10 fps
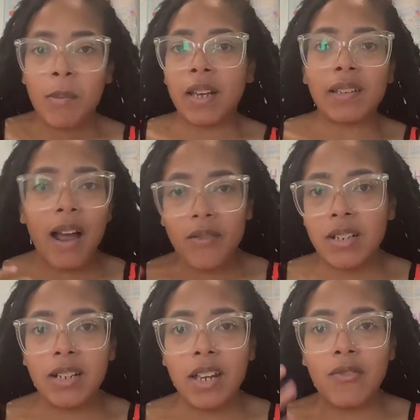Because
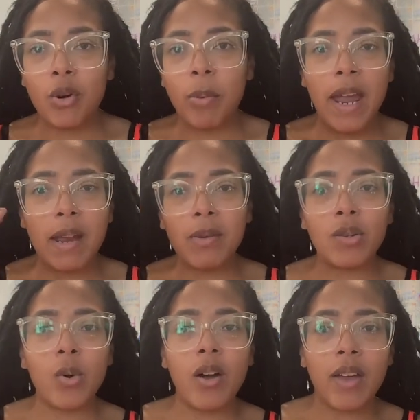obviously, if you're paying
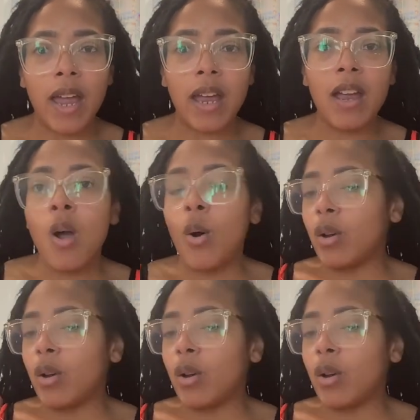me 12K